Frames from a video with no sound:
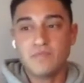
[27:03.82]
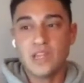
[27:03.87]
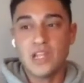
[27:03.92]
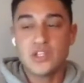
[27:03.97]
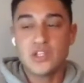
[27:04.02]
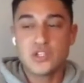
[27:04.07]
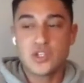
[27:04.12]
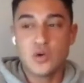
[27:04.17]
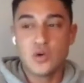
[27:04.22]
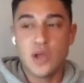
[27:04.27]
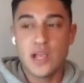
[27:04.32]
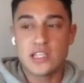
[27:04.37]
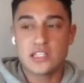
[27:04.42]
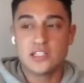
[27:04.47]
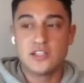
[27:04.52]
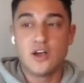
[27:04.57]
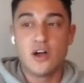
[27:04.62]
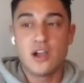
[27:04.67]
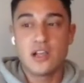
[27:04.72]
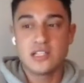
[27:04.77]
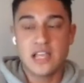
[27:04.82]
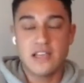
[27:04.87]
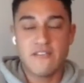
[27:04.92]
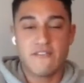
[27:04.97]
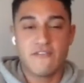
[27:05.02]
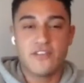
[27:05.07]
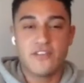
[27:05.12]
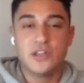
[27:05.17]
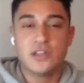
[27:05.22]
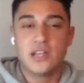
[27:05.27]
so as long as I
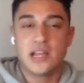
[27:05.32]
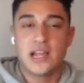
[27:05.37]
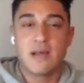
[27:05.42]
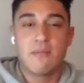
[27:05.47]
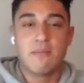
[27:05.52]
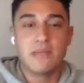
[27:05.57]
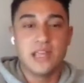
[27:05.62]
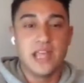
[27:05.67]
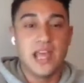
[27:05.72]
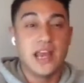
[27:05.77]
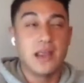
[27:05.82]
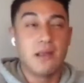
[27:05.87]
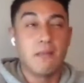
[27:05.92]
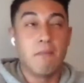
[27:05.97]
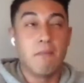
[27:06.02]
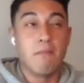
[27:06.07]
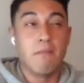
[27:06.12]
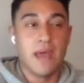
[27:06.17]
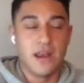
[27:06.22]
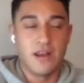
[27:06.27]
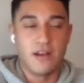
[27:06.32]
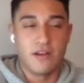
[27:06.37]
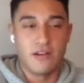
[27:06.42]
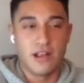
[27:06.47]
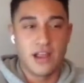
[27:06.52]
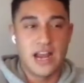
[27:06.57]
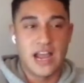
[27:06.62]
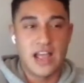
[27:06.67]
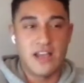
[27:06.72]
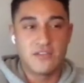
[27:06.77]
feel like I'm getting better
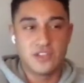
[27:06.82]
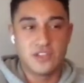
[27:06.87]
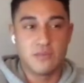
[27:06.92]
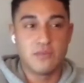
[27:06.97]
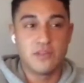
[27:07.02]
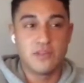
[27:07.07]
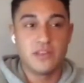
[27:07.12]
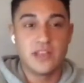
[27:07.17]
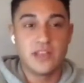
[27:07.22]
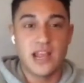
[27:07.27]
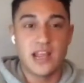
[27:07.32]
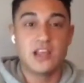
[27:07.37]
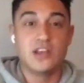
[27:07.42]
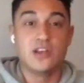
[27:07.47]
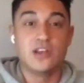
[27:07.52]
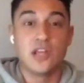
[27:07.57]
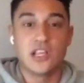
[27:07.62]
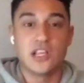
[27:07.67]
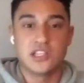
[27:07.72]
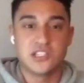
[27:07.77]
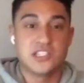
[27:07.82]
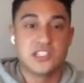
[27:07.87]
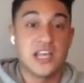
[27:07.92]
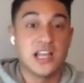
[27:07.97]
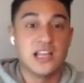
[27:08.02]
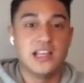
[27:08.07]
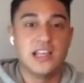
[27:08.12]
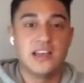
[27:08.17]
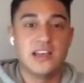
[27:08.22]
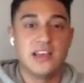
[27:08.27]
and I have something that I can
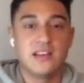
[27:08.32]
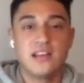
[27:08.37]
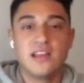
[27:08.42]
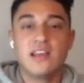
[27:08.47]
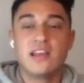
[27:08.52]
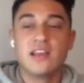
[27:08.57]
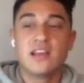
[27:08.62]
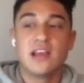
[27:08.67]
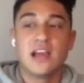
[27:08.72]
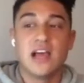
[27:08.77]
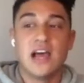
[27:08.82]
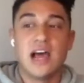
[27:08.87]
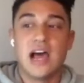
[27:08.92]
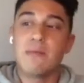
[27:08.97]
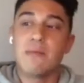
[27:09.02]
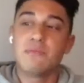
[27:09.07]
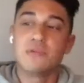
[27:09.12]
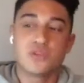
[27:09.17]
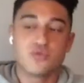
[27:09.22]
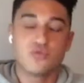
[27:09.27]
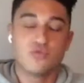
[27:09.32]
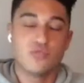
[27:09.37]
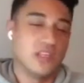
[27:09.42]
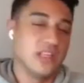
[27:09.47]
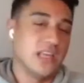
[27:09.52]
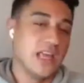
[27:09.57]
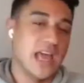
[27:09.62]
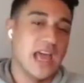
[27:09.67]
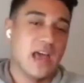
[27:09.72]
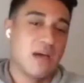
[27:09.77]
excel in, I'm just
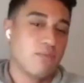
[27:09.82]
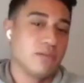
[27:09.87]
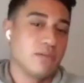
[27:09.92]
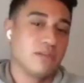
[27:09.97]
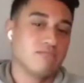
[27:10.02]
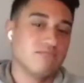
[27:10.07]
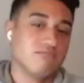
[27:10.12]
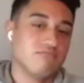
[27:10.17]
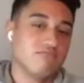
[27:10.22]
really happy.